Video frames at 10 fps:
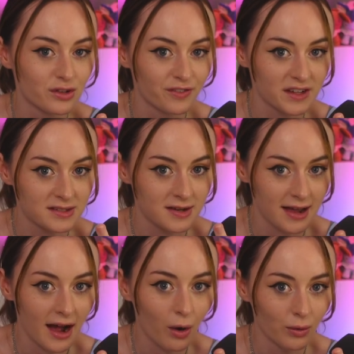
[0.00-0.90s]
to fix it
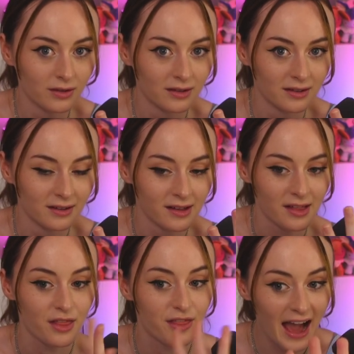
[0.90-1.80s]
now.
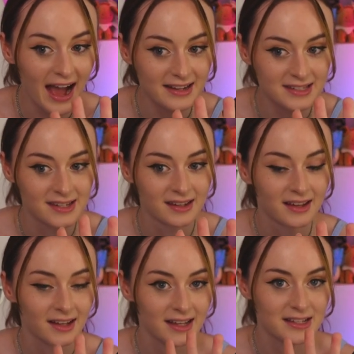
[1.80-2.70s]
That
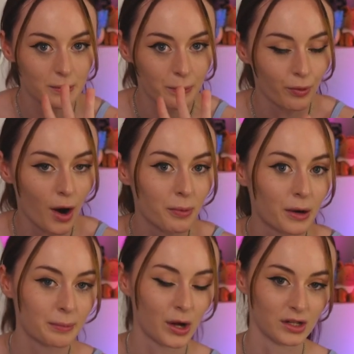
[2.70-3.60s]
is a
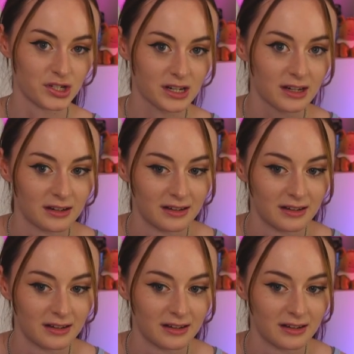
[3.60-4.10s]
proper apology.